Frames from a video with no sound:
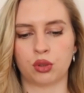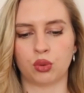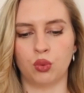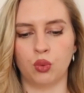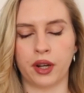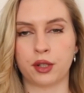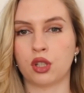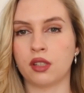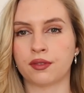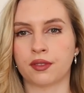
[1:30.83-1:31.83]
to
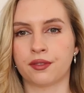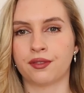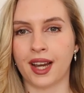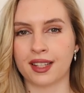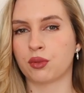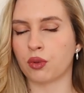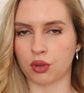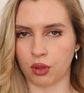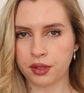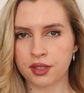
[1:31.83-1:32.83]
achieve fast
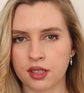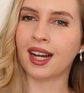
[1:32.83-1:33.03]
results.